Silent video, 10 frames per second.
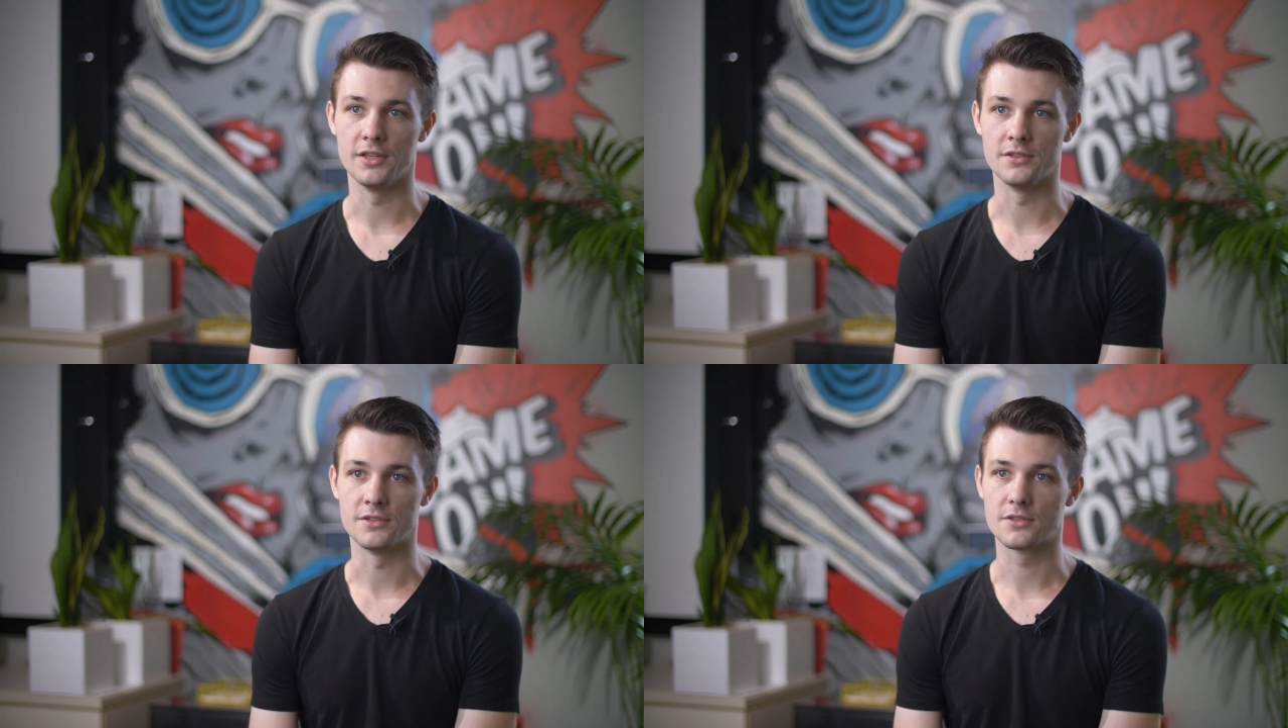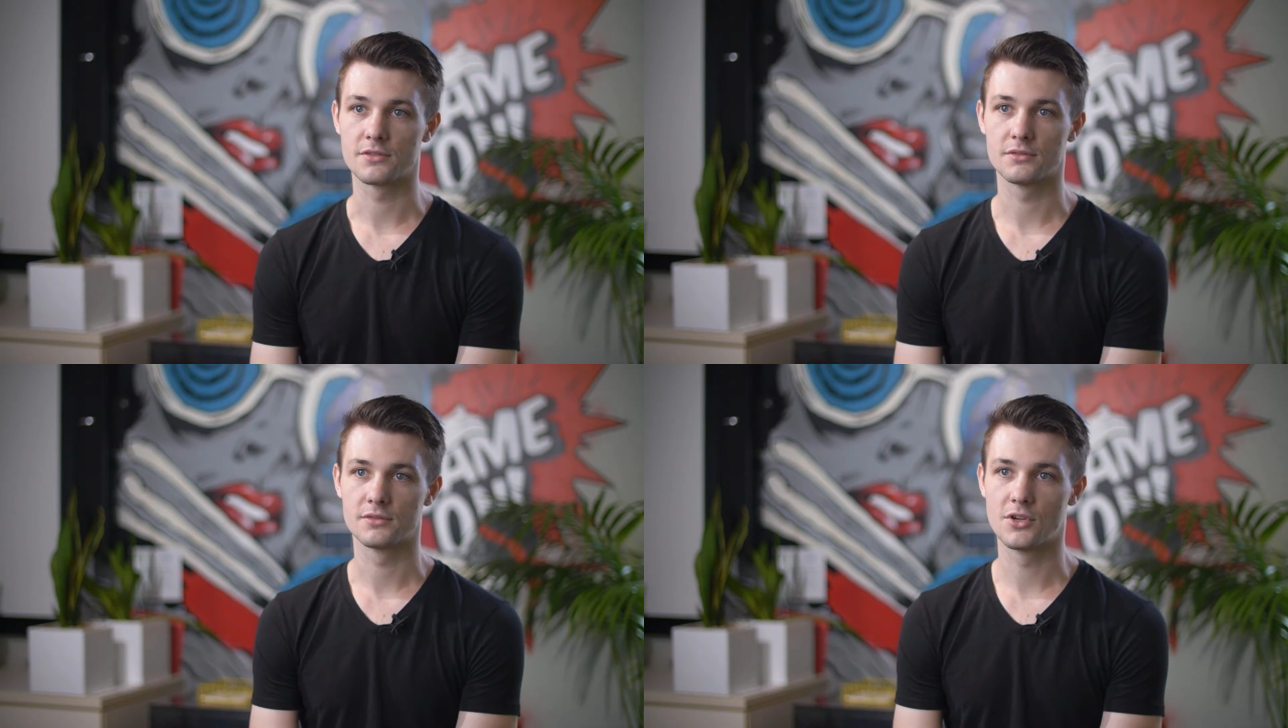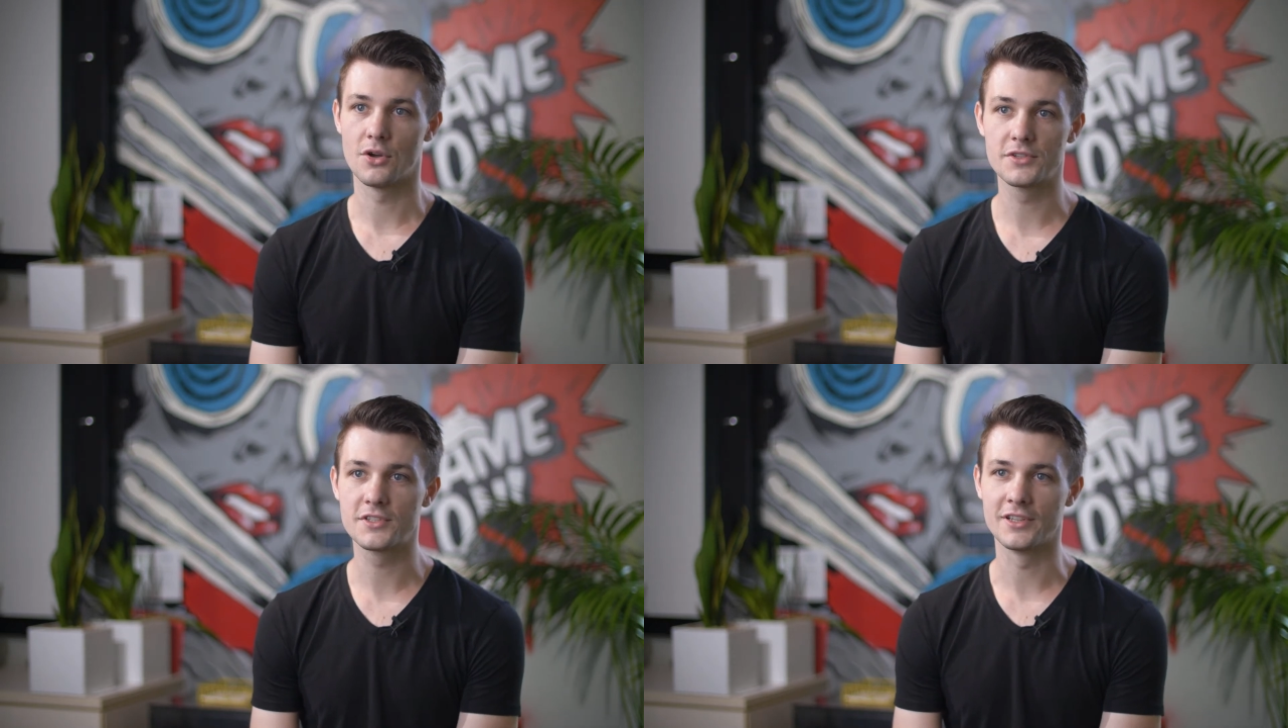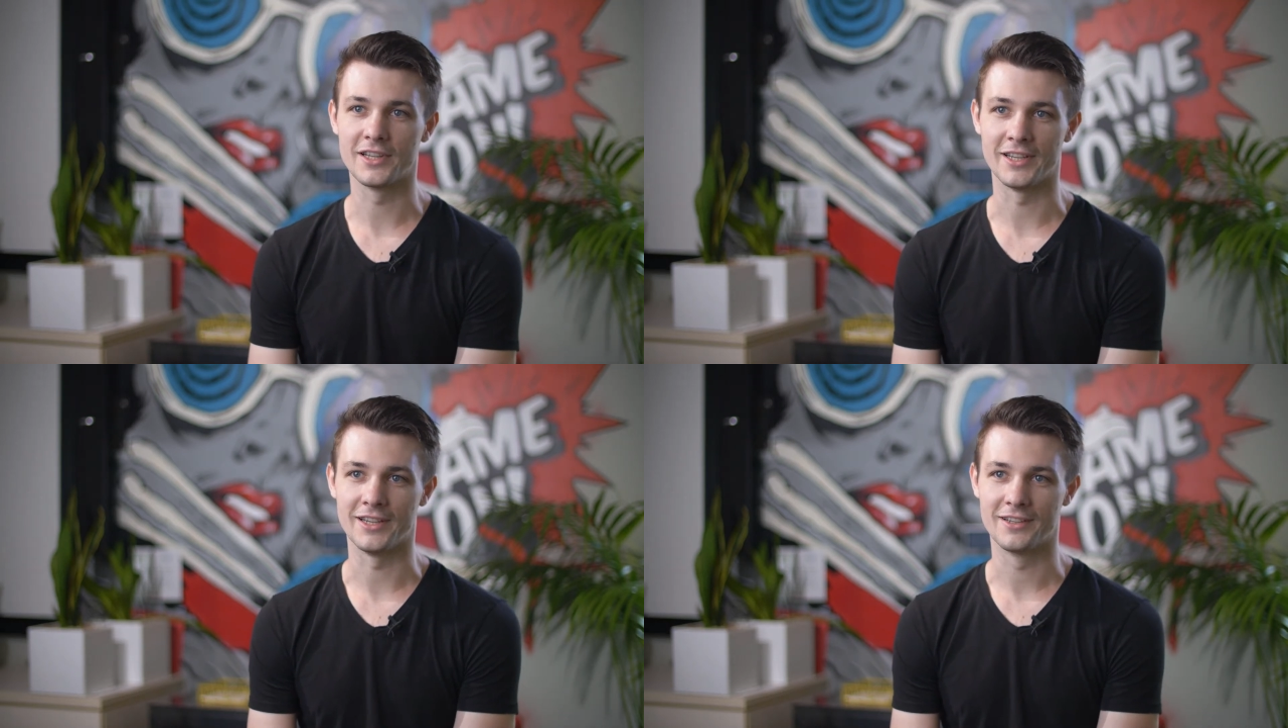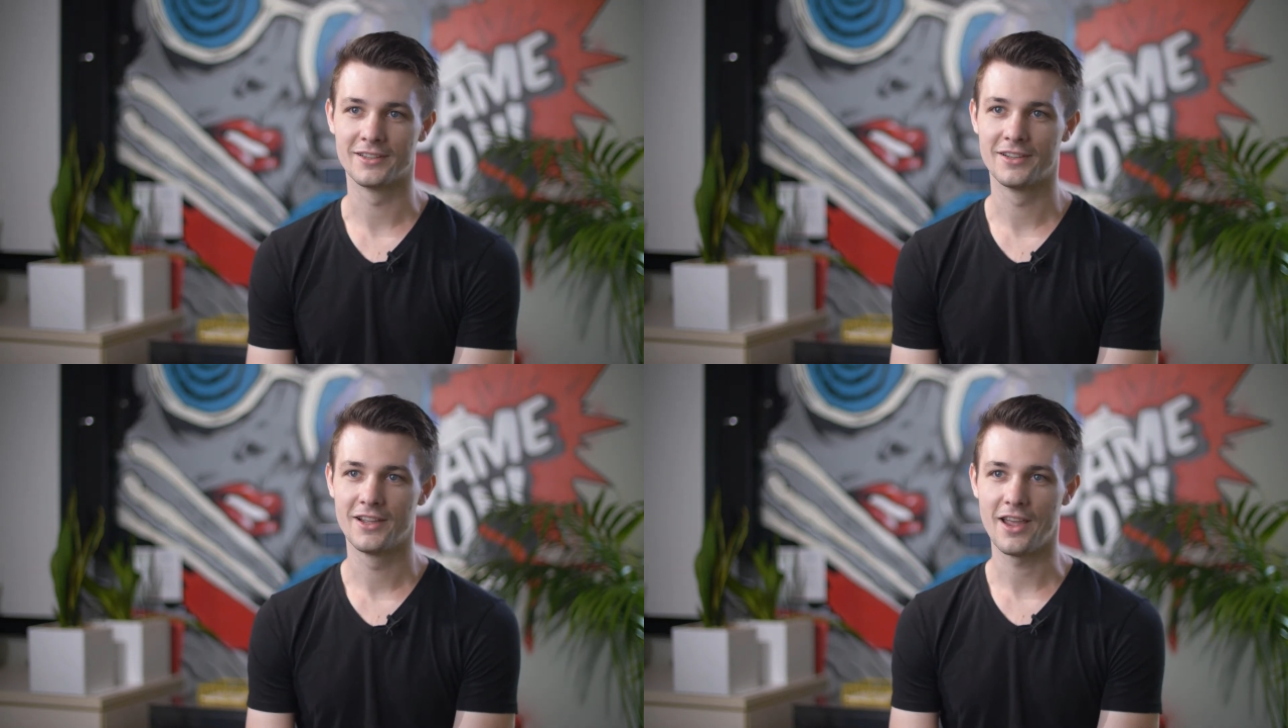is
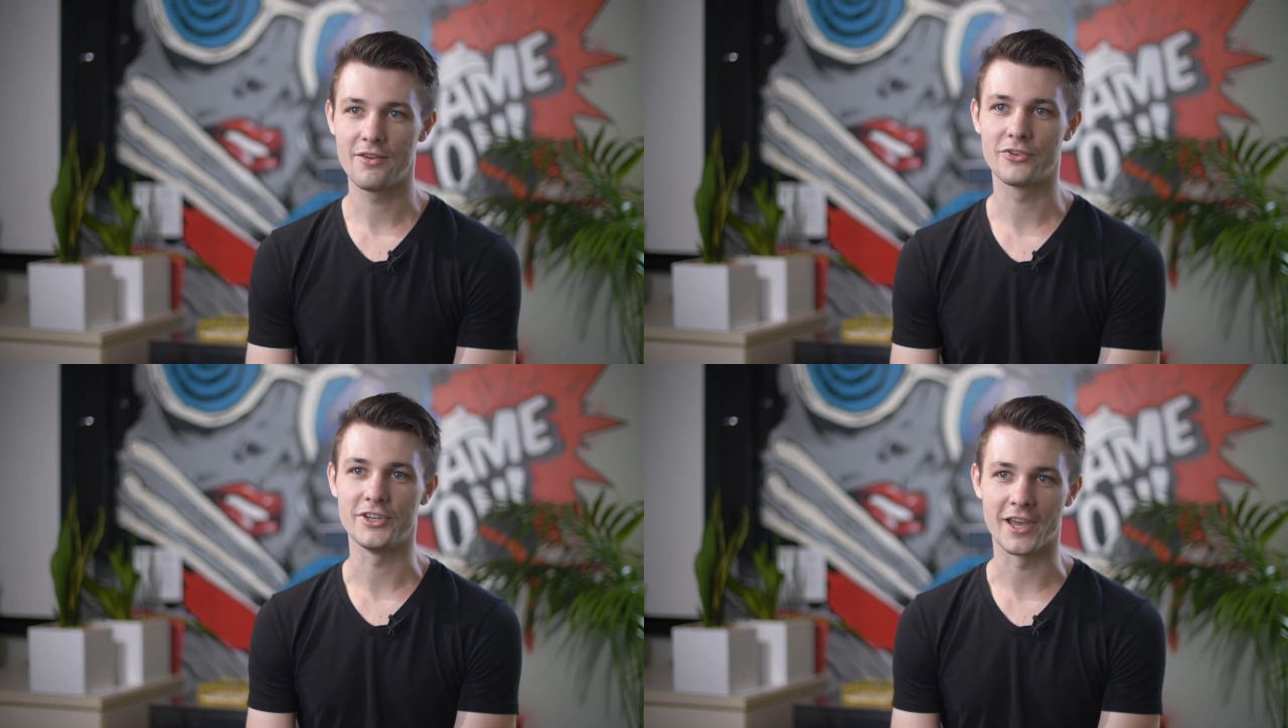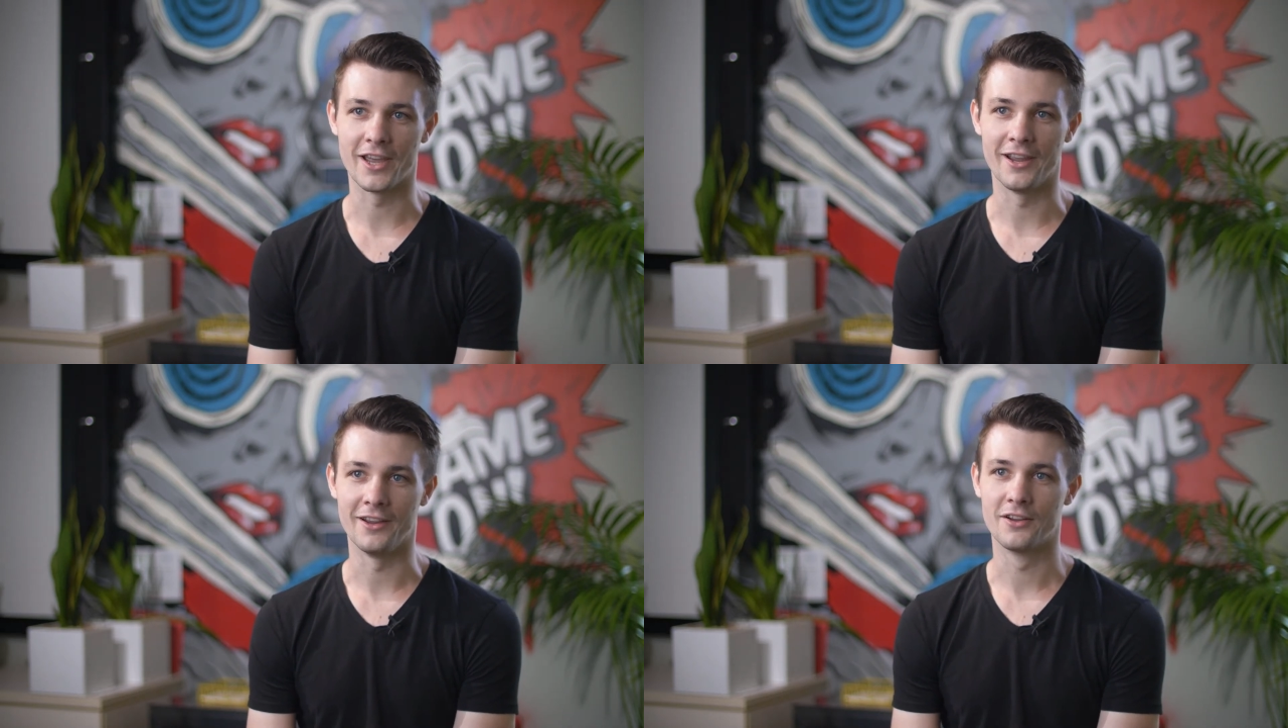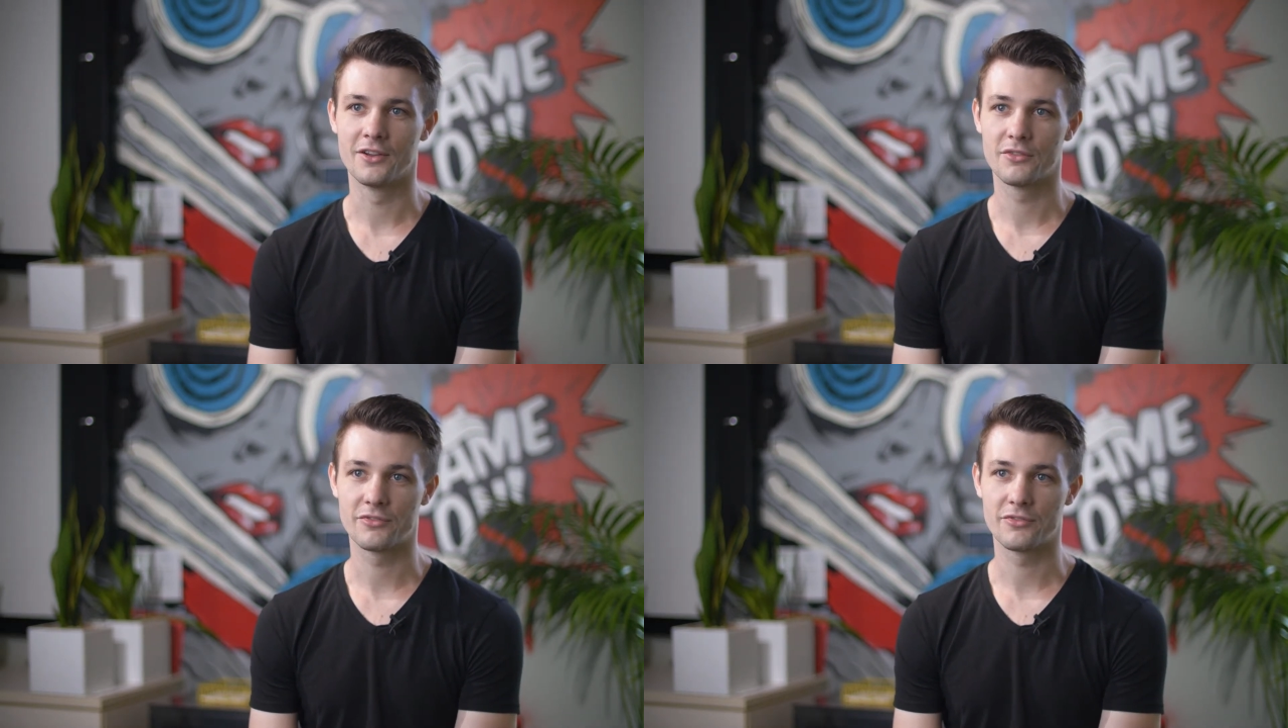constantly, every day,